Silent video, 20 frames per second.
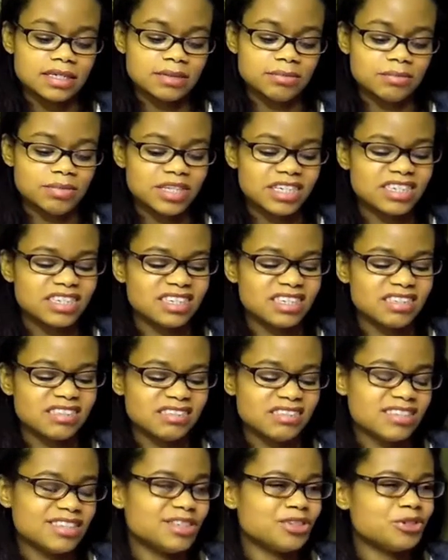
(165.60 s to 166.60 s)

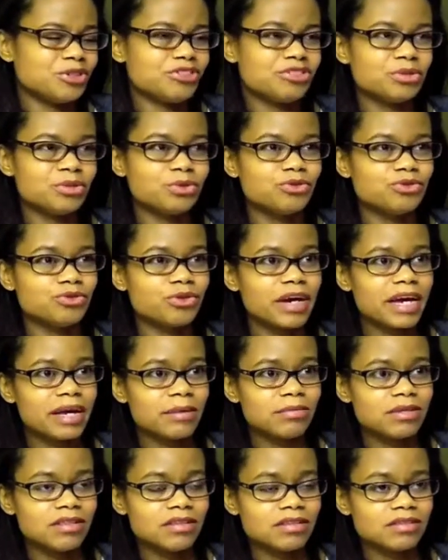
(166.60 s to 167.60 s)
because it's so
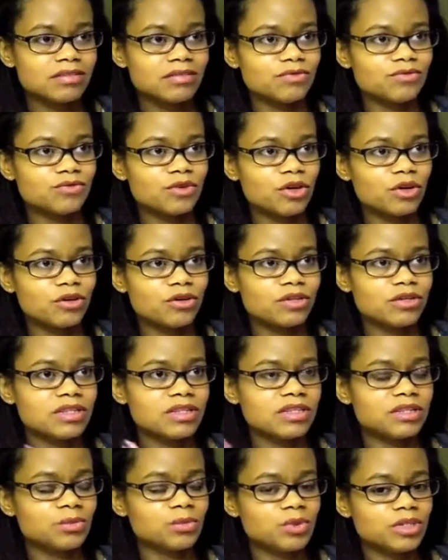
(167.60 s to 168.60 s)
drab in the fall
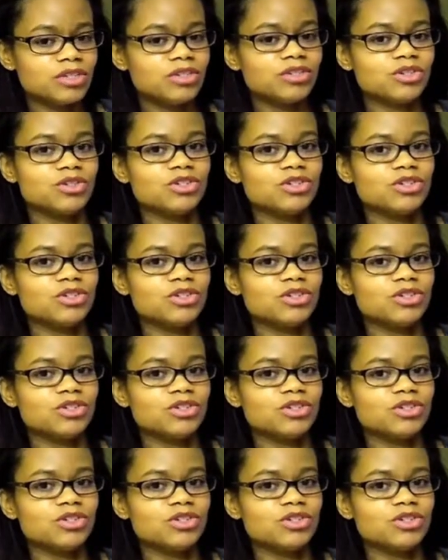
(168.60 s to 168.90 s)
and the winter,